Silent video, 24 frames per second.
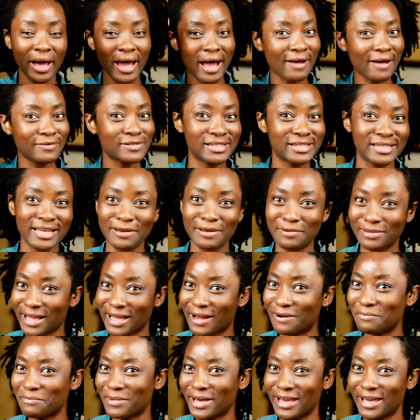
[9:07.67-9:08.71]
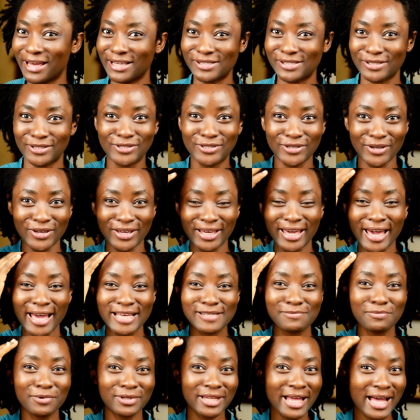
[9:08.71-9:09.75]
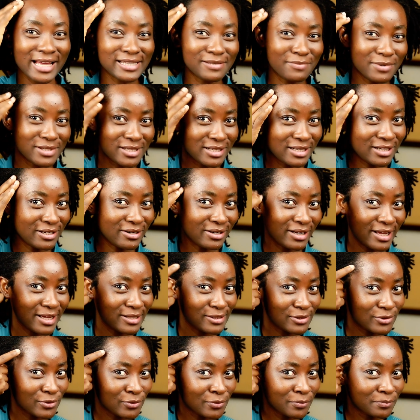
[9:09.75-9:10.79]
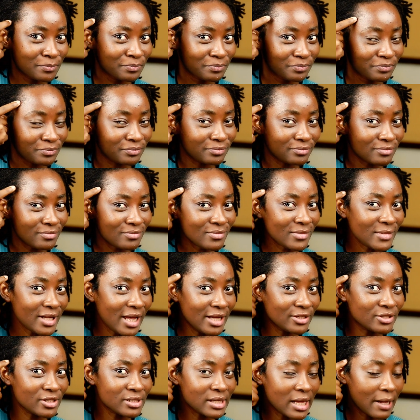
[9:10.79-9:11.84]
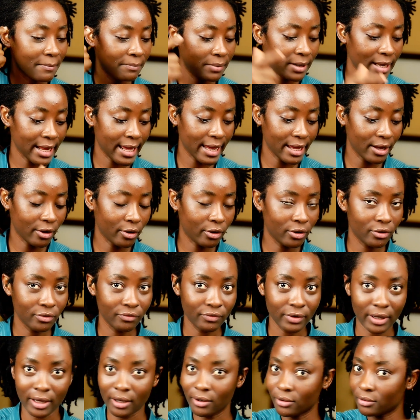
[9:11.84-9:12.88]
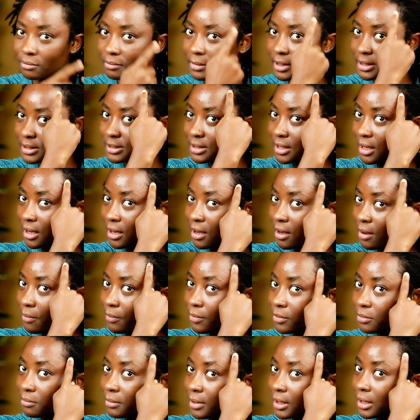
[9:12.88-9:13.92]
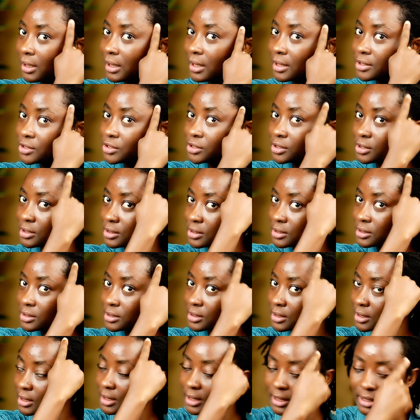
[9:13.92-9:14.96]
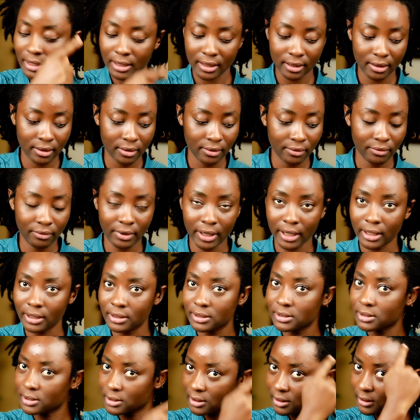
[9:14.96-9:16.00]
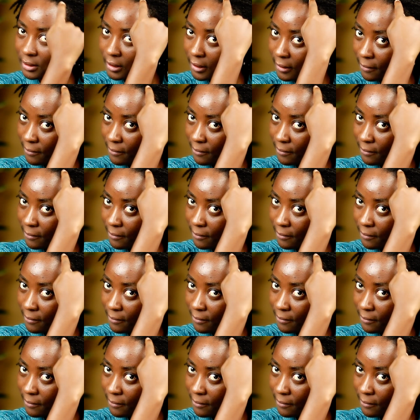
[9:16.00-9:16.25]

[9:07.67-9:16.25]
I have to take down my hair to show you guys, but that's basically all I do. I just apply all over on my scalp, on my edges, right?